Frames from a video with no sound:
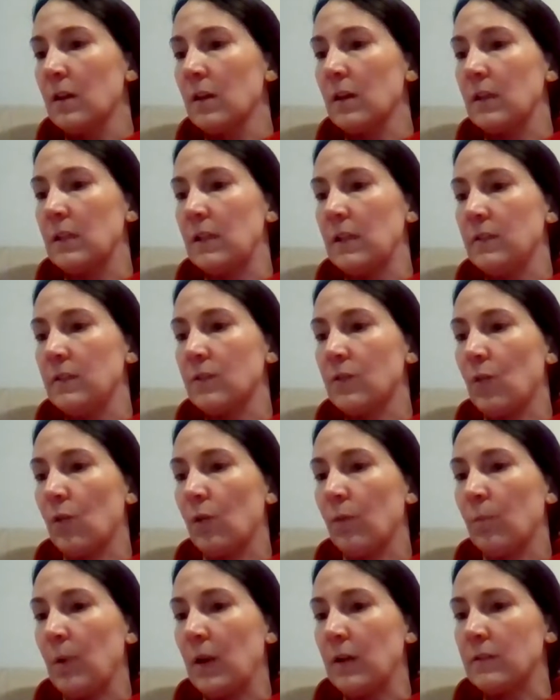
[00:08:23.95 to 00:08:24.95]
contains
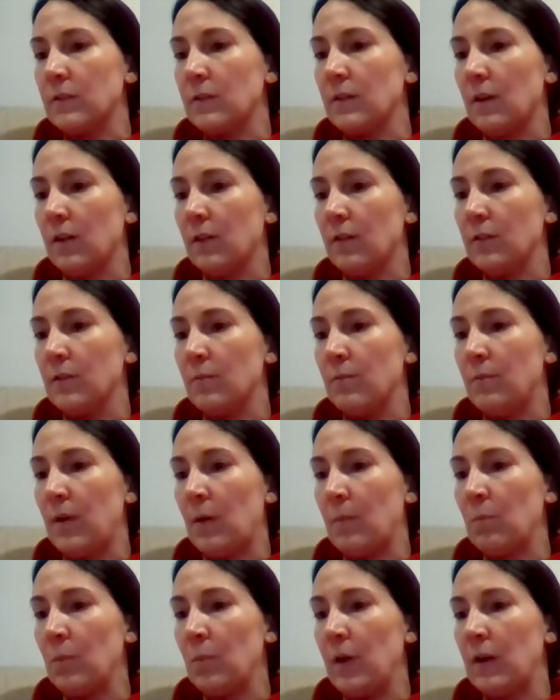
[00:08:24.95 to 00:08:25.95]
chloroplasts and other
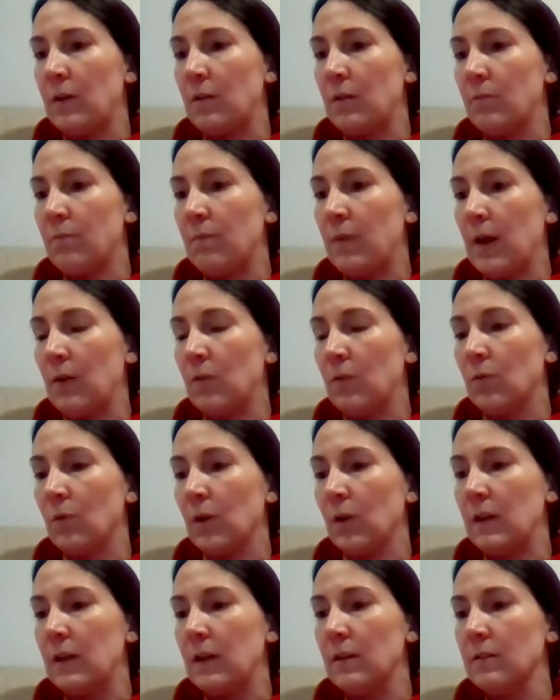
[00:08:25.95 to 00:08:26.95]
membrane-bound
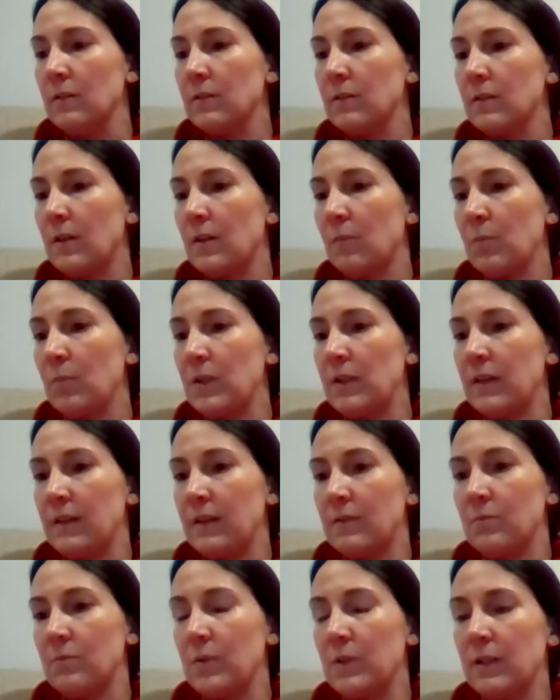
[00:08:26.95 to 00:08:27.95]
organelles, and
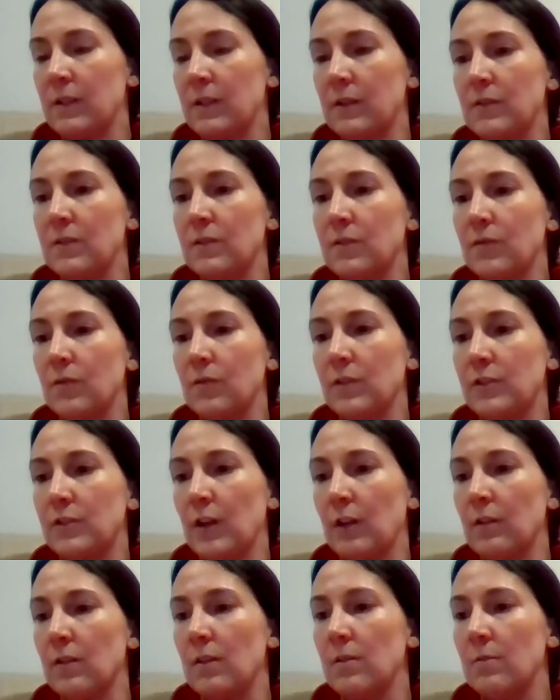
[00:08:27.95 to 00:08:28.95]
possesses
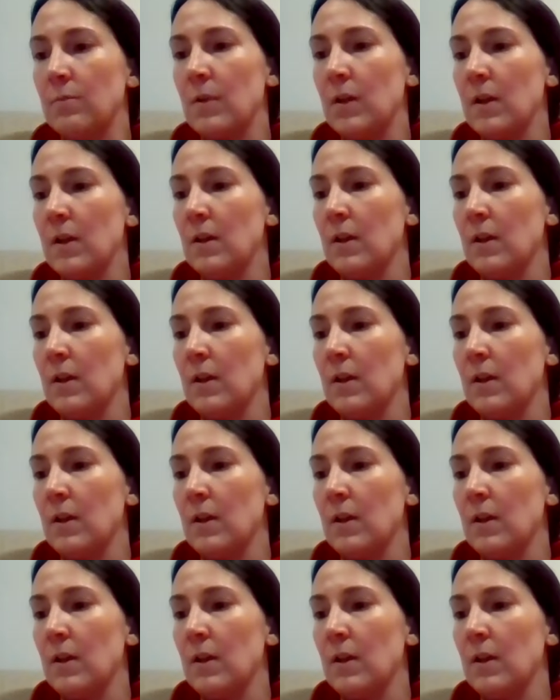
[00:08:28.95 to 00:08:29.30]
flagellum.